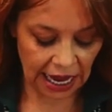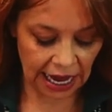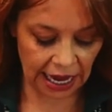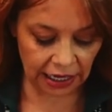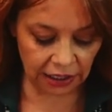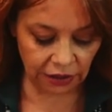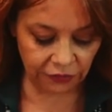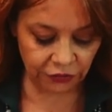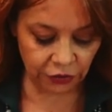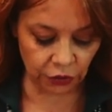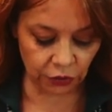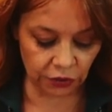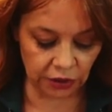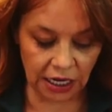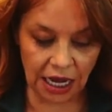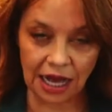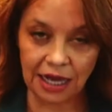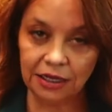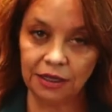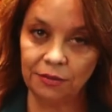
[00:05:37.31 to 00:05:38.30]
And if you're
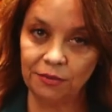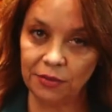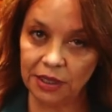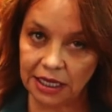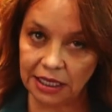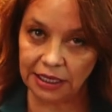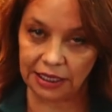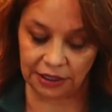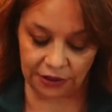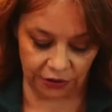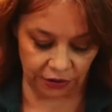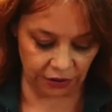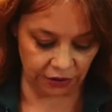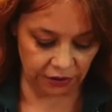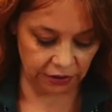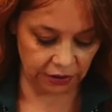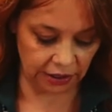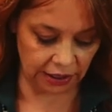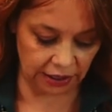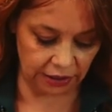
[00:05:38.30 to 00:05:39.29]
not a meat eater
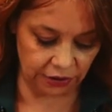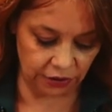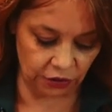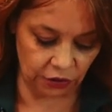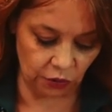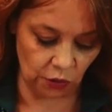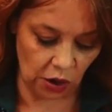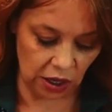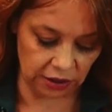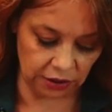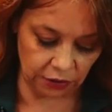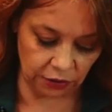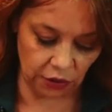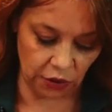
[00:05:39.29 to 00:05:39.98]
and you want to